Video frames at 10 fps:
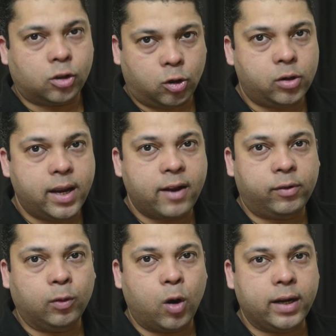Good day
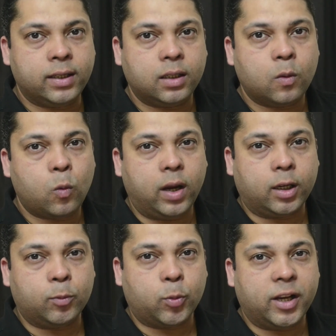everyone,
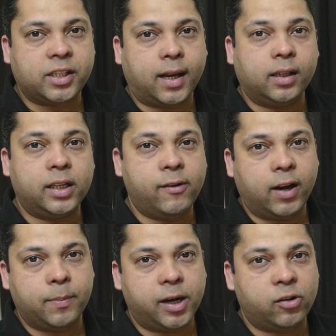welcome to my channel
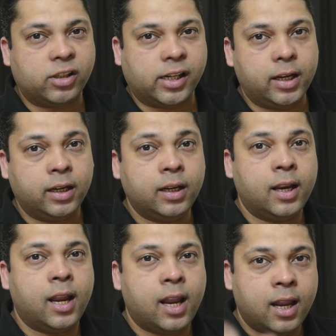Development Rishi.
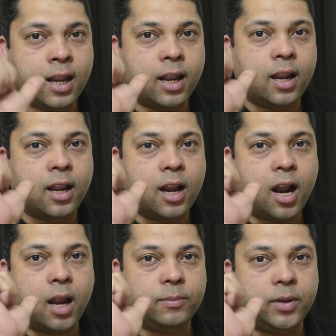
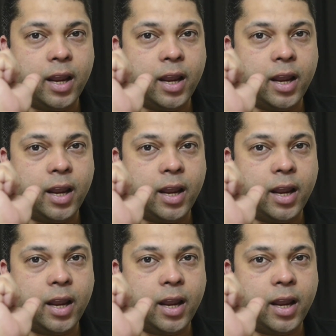I'm